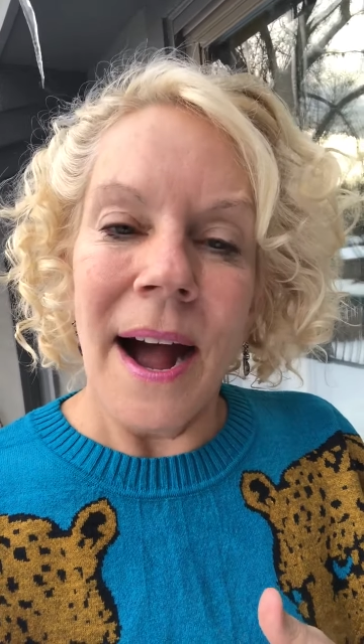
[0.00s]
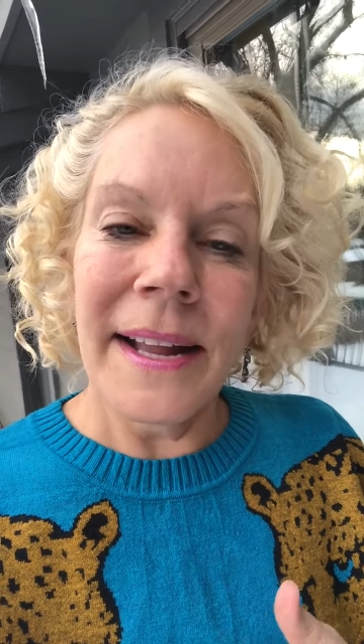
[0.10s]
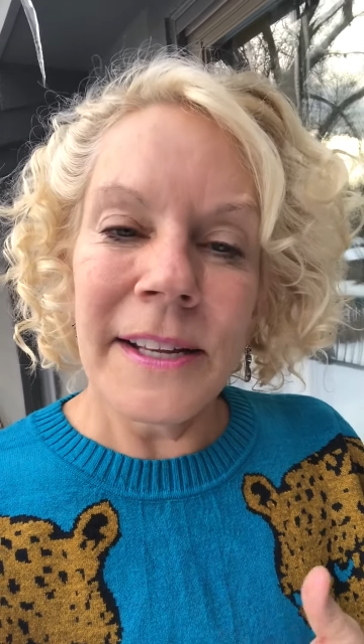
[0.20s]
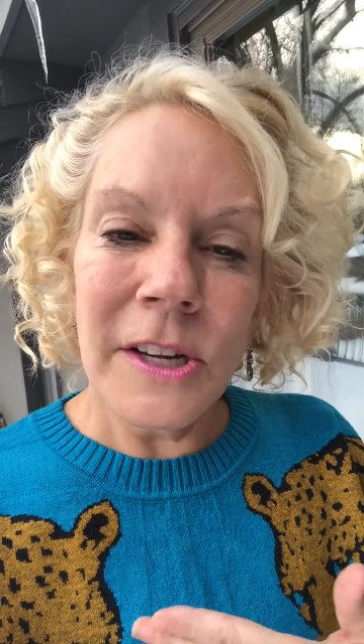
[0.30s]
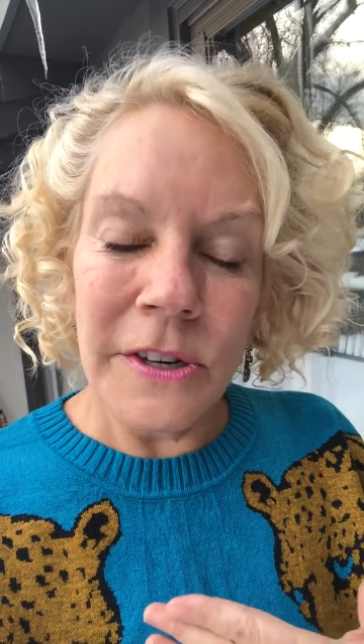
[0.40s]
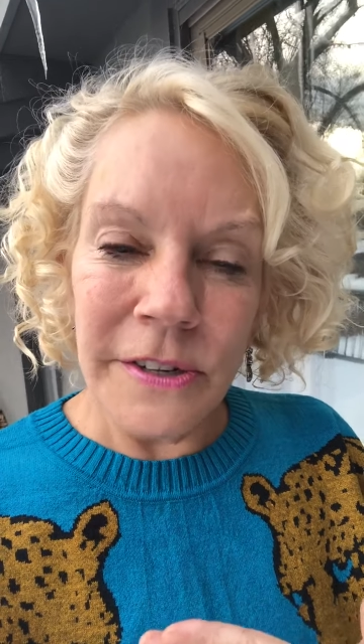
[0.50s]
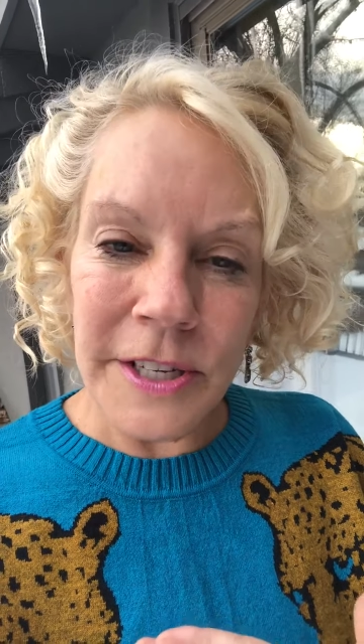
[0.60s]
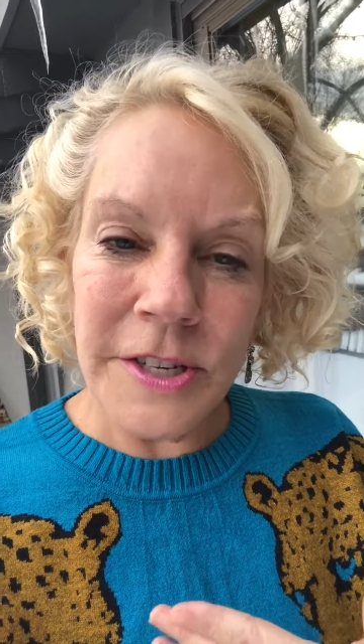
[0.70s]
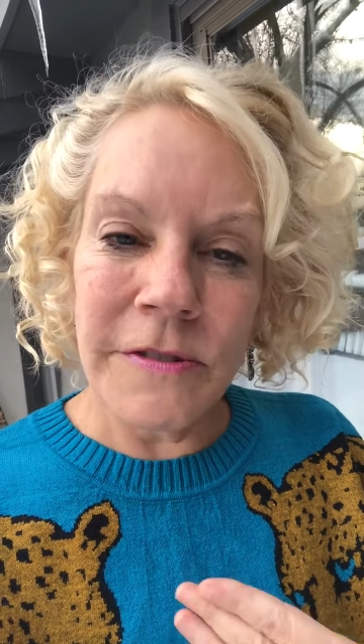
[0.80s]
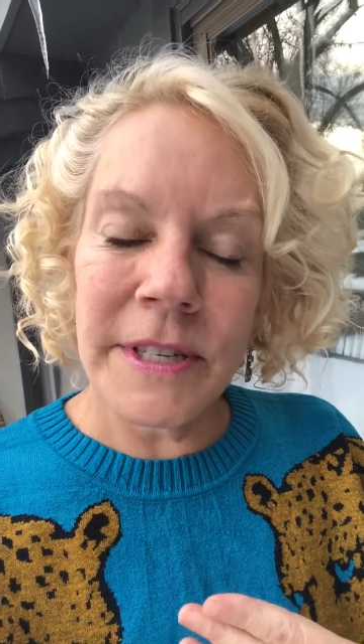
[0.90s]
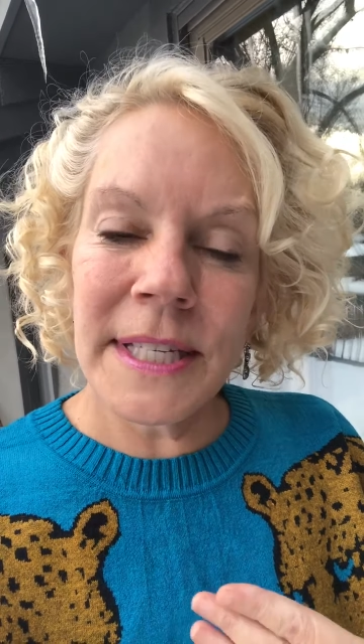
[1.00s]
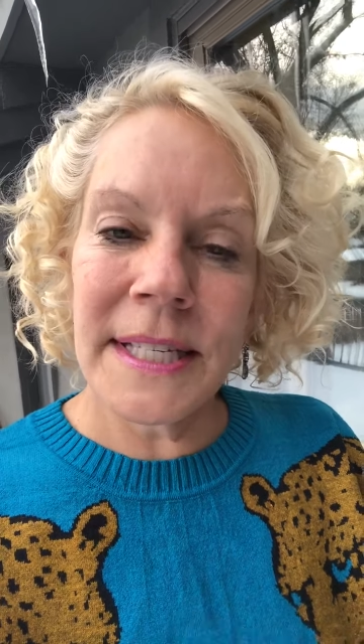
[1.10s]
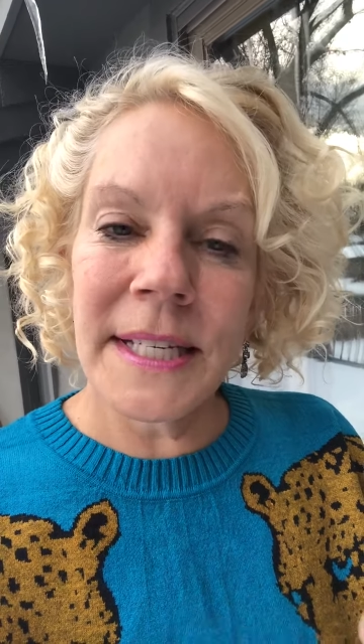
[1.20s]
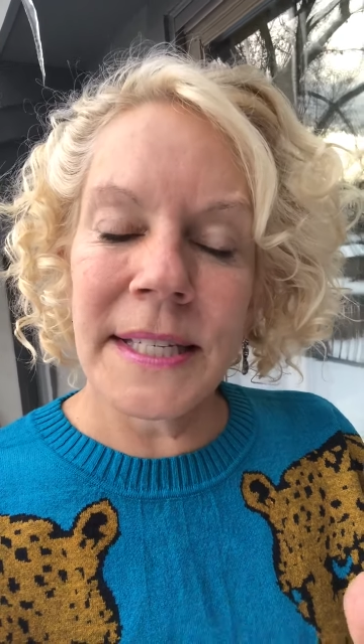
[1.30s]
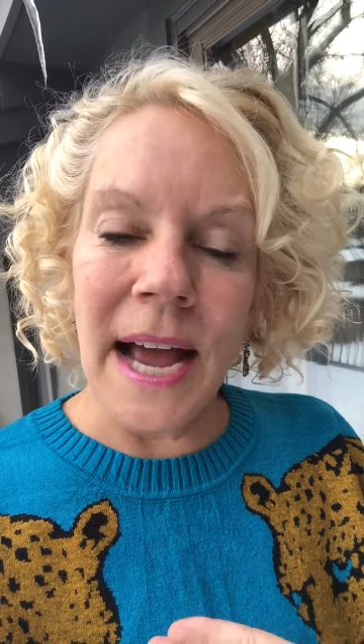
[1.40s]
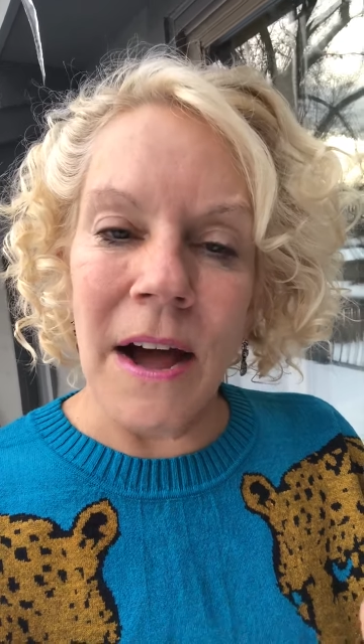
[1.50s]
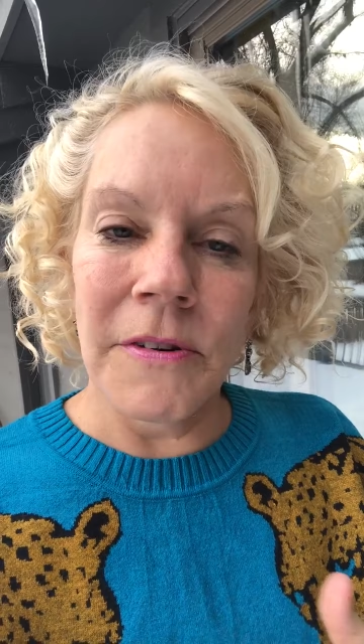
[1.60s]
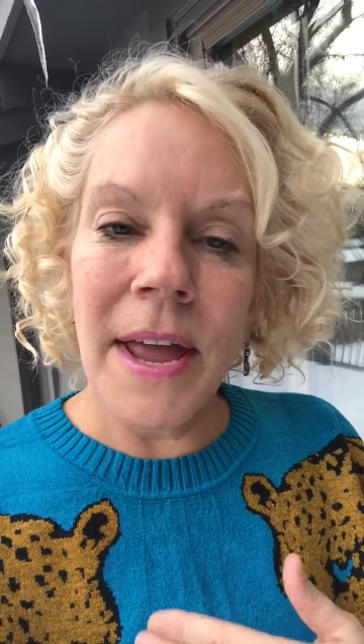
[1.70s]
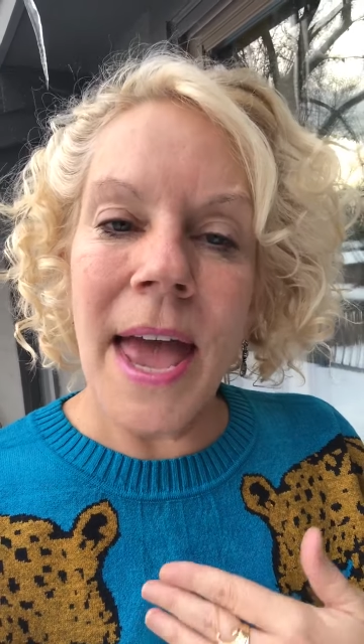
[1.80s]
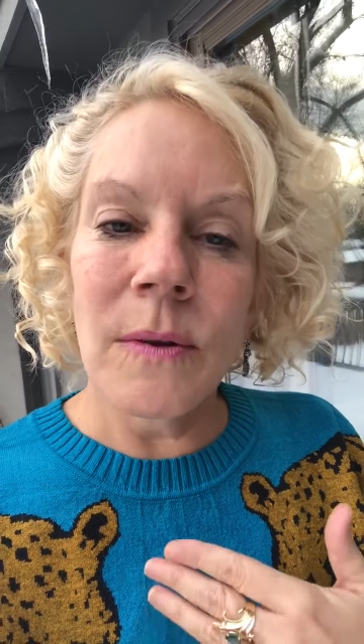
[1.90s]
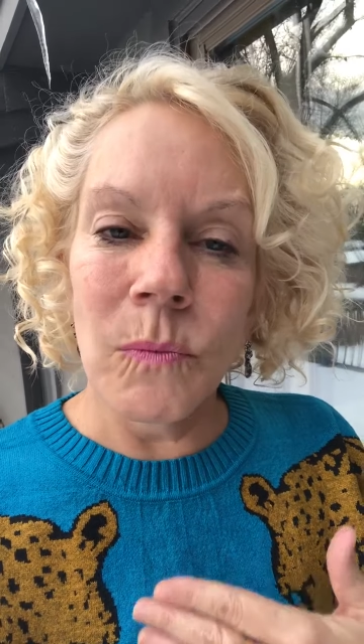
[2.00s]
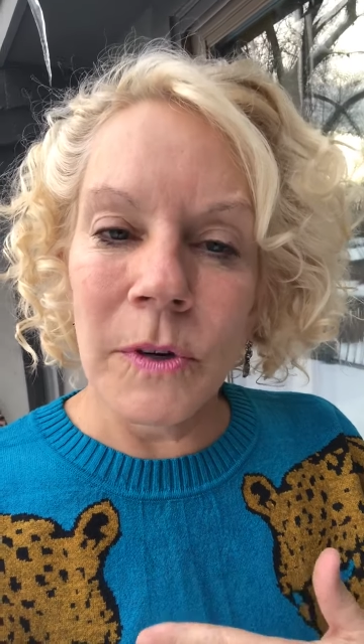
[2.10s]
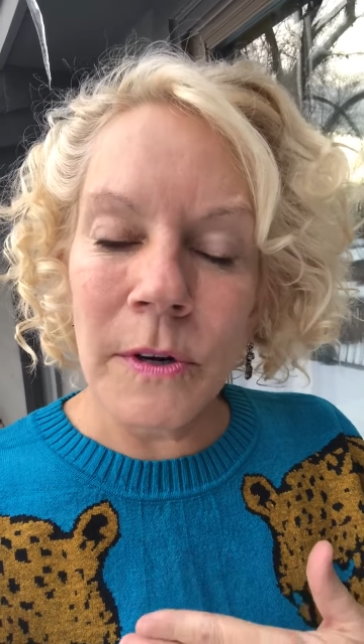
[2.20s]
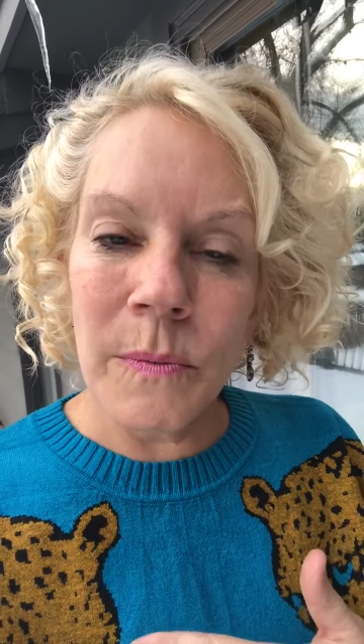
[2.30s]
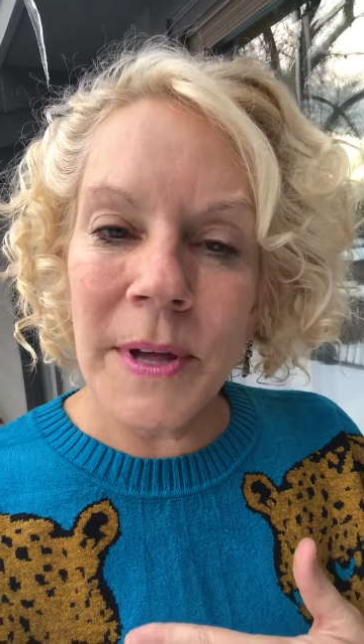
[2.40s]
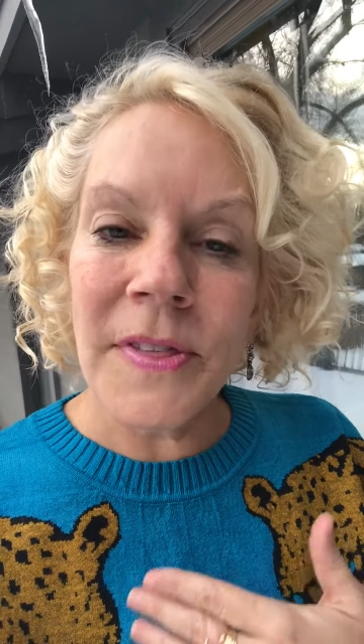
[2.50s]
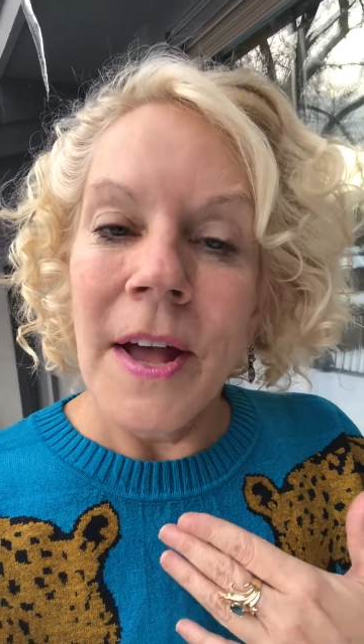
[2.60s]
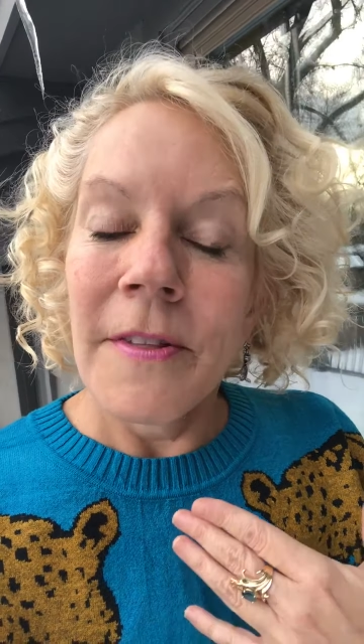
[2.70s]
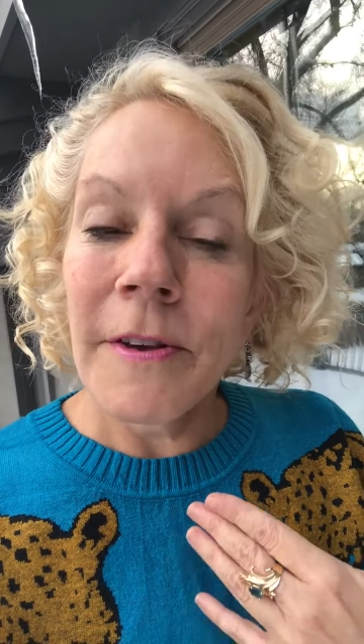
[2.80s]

I encourage you to sit down and work with